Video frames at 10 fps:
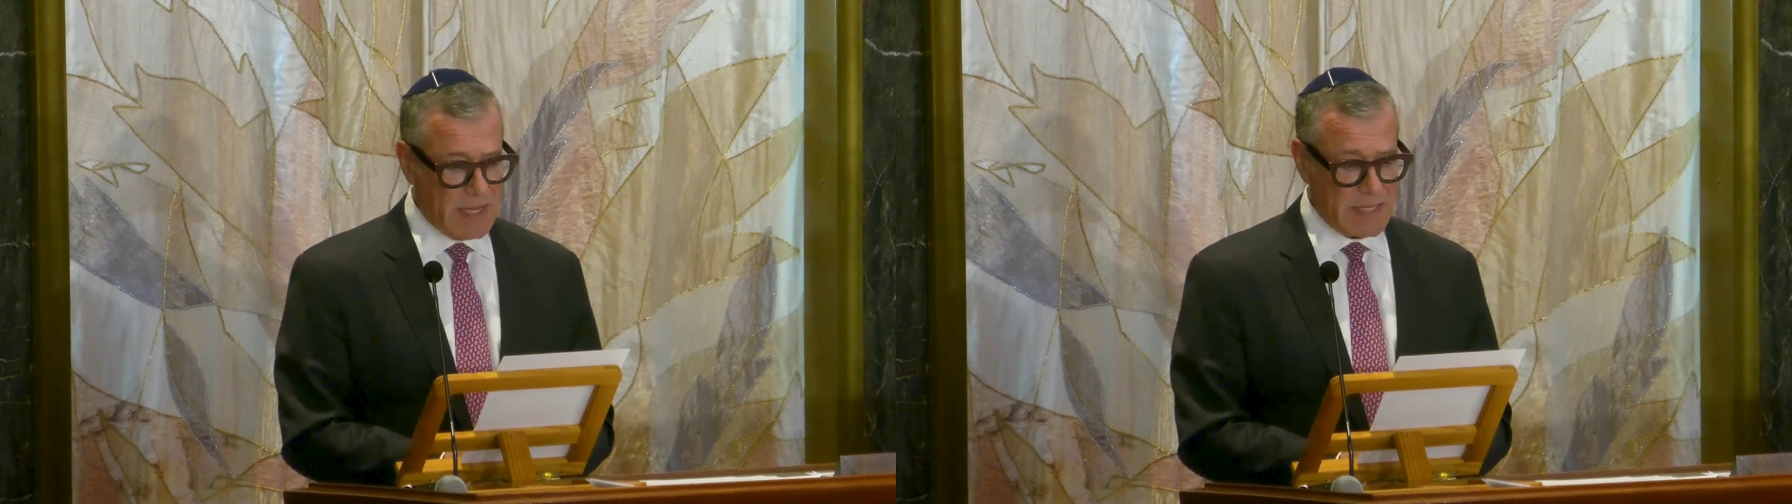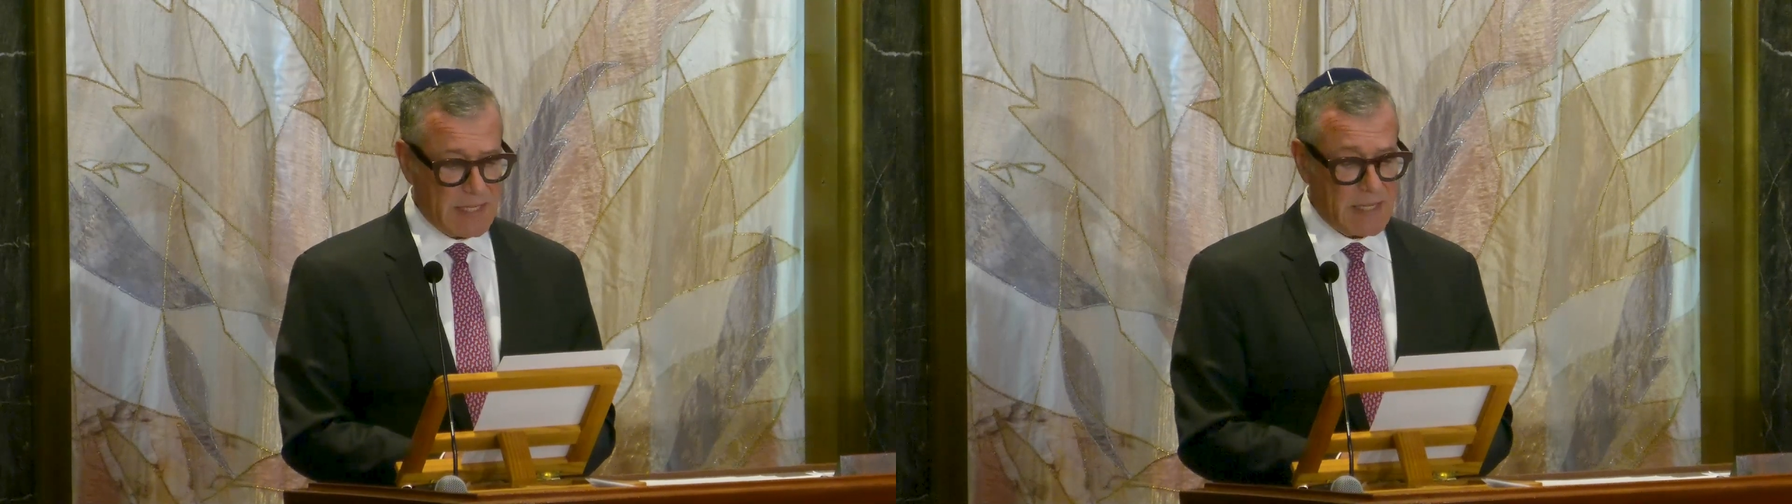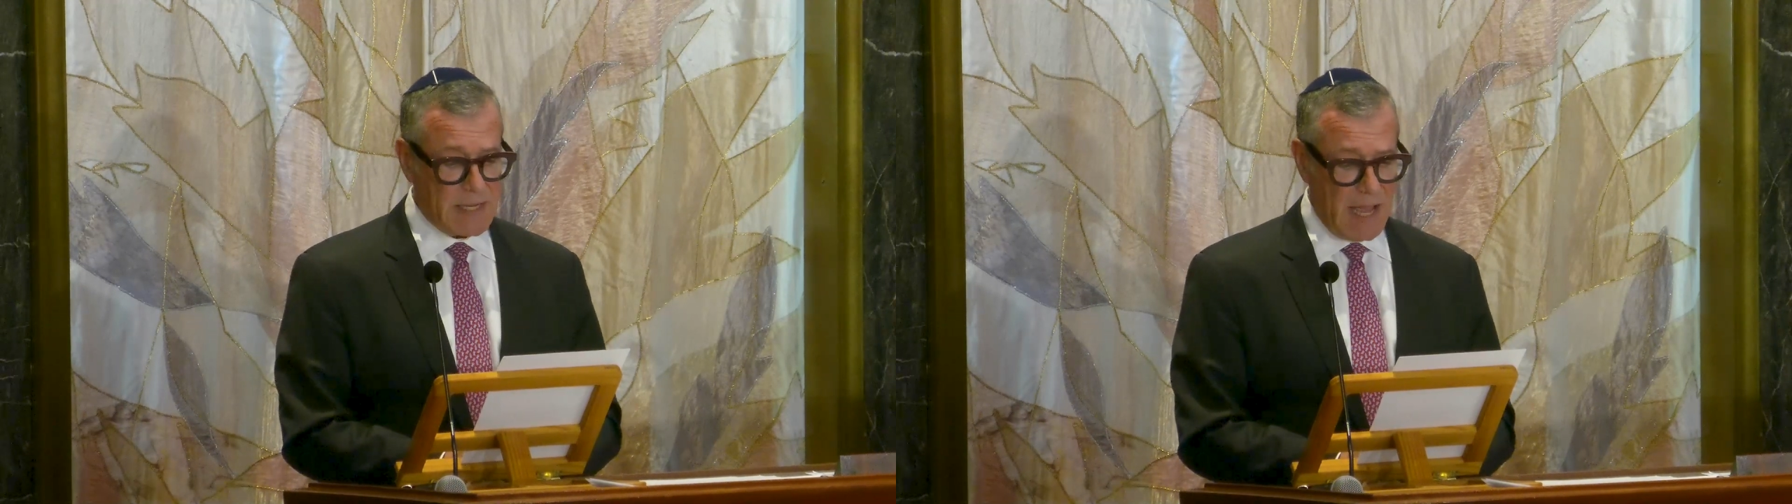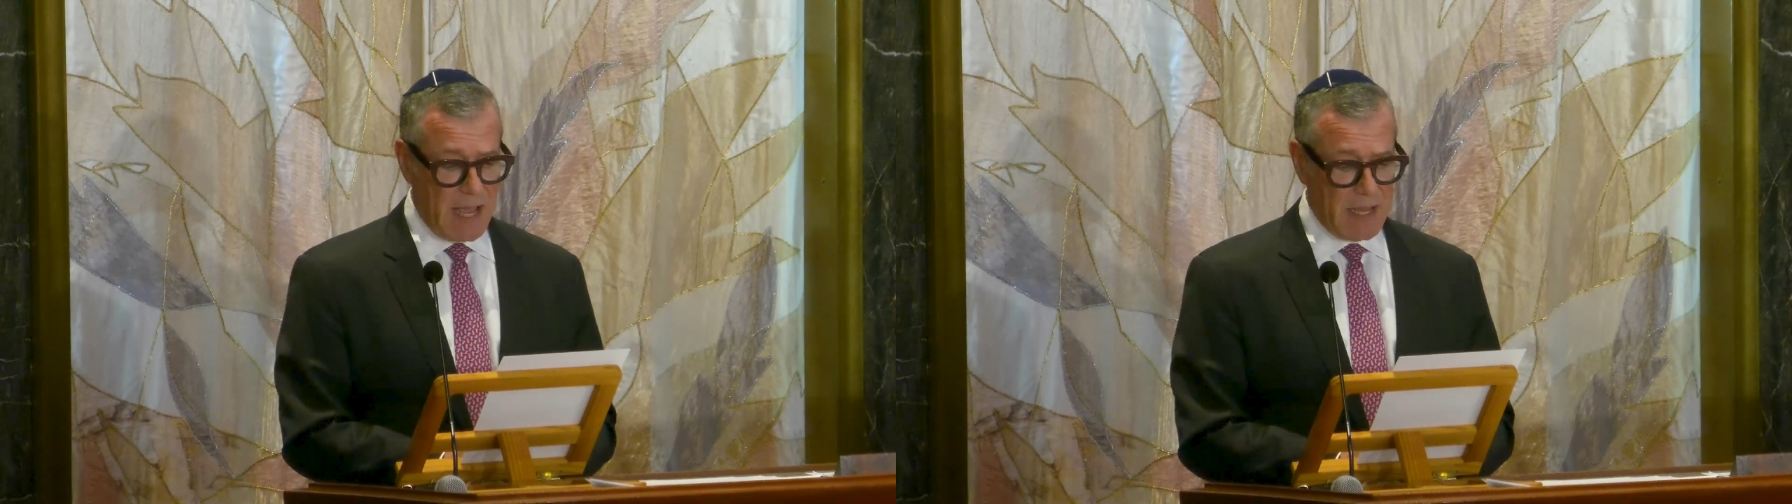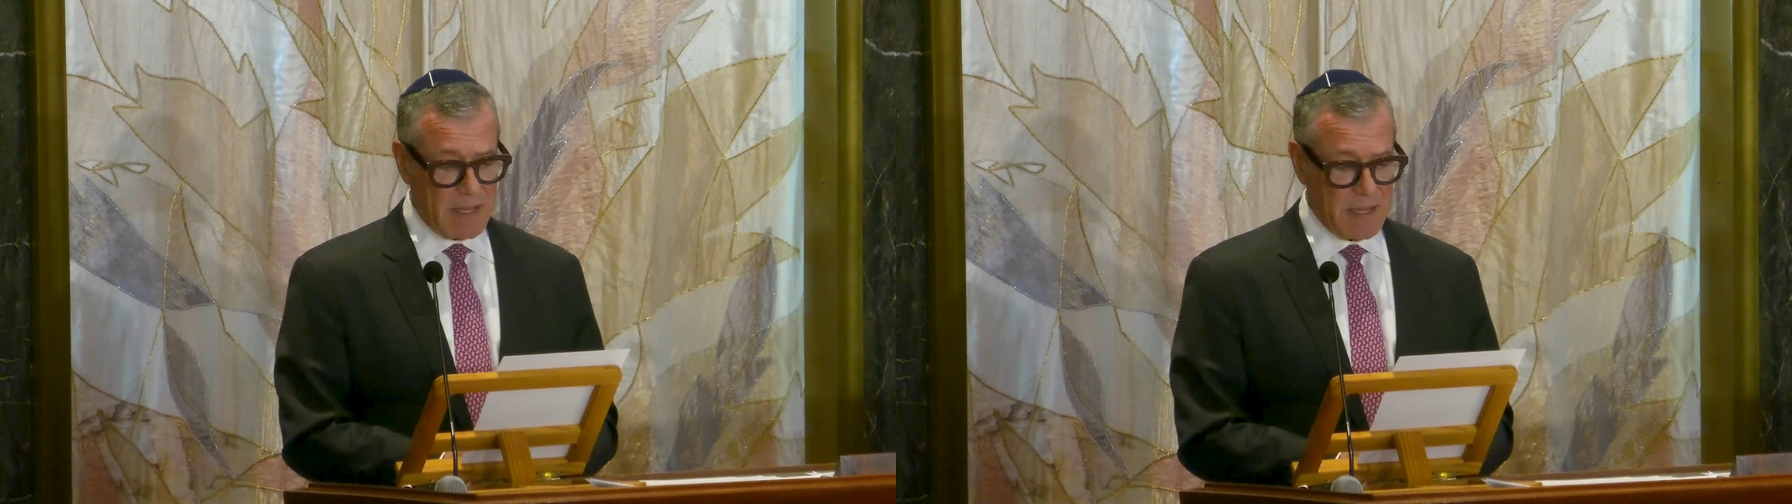is
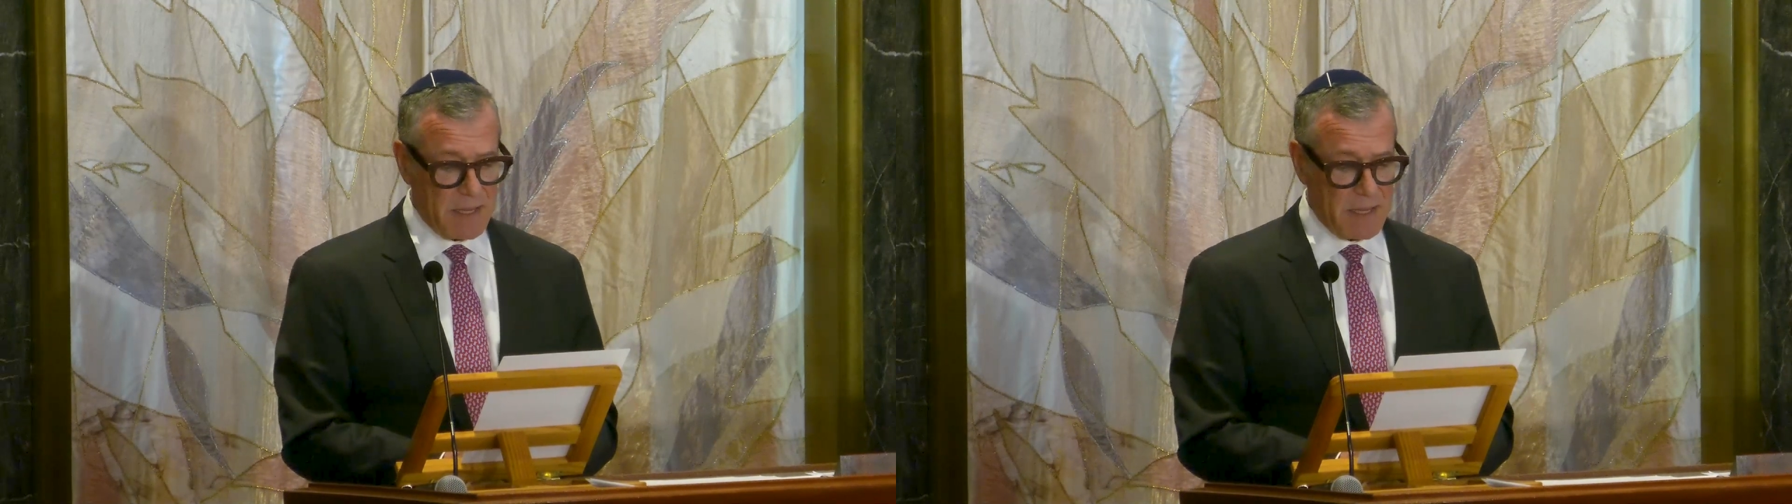today